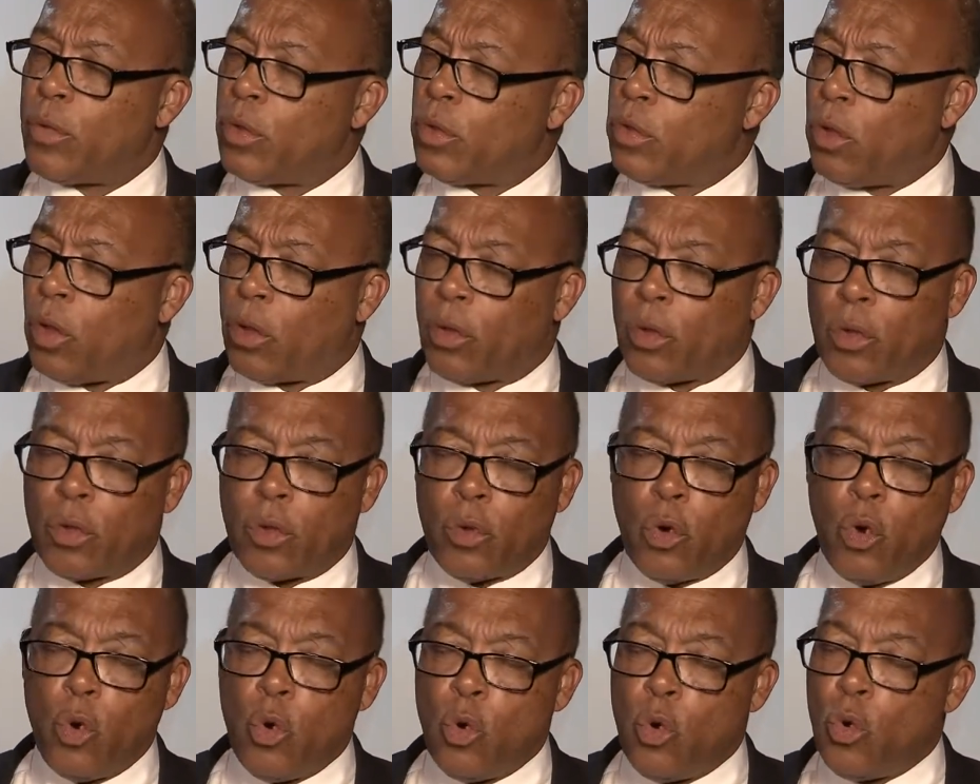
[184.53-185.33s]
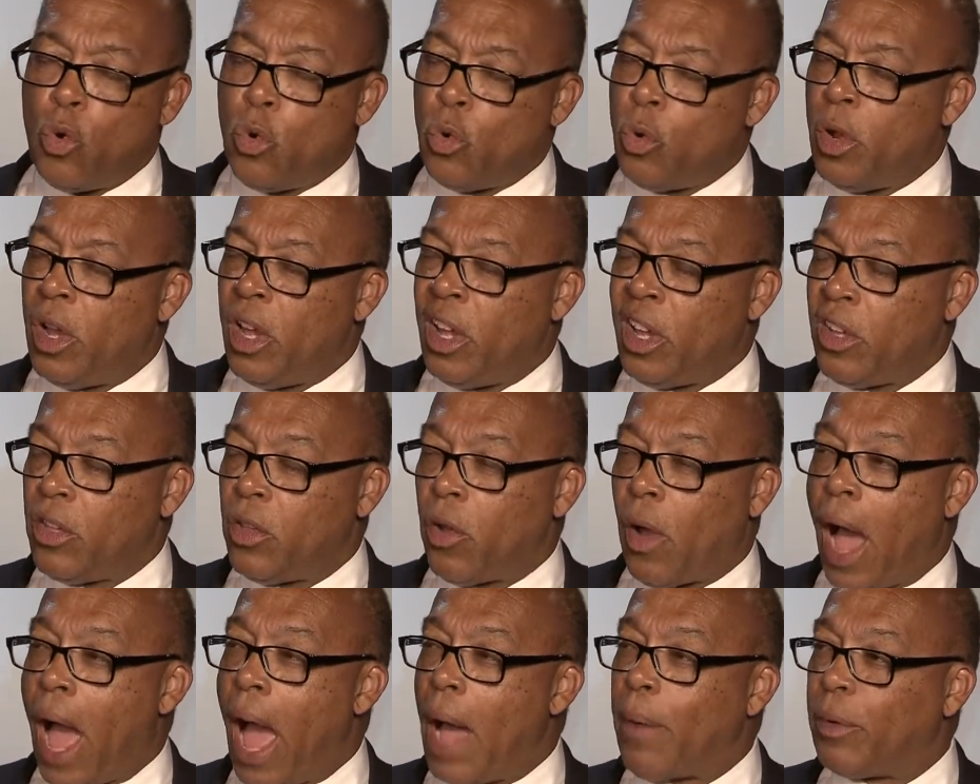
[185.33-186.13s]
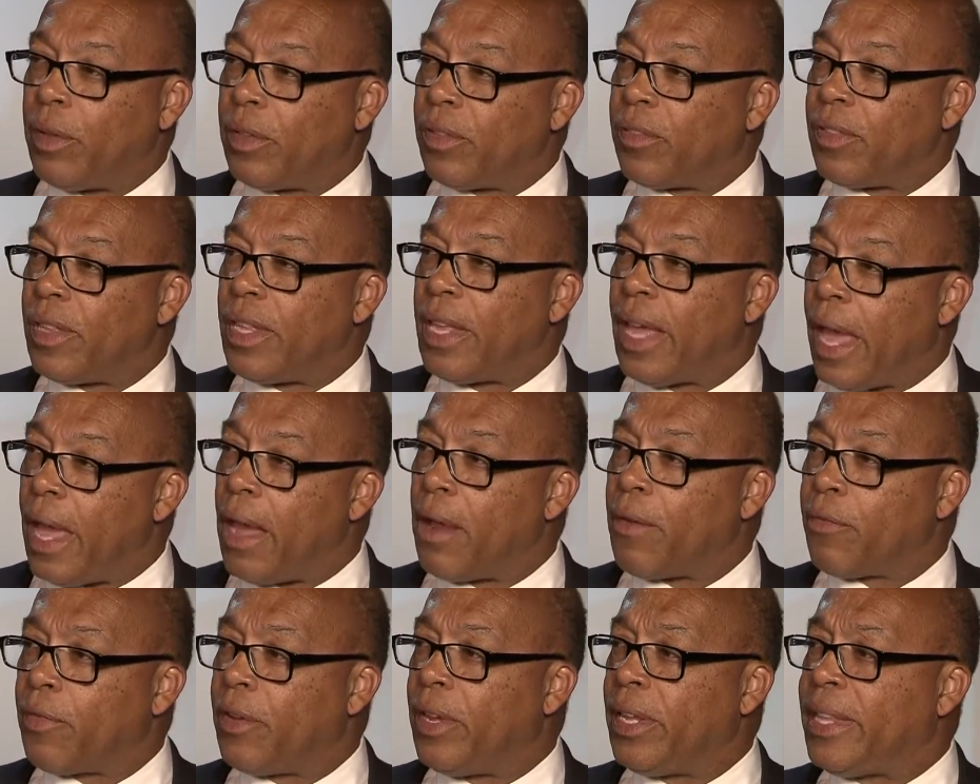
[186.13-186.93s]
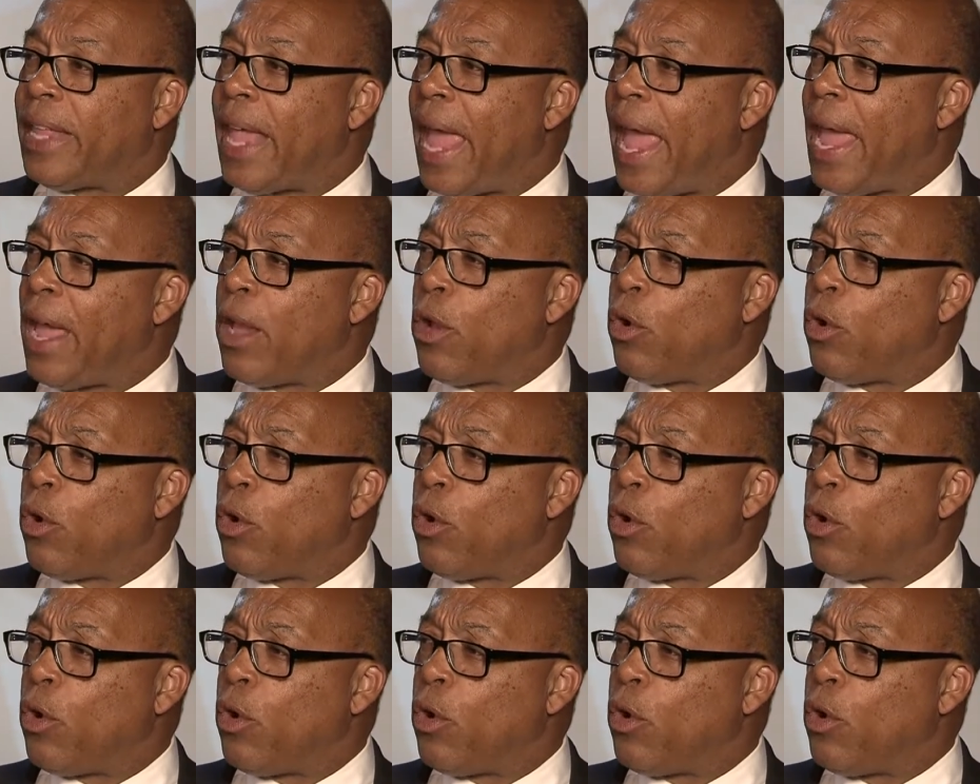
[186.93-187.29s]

you know, who you know I would see every day,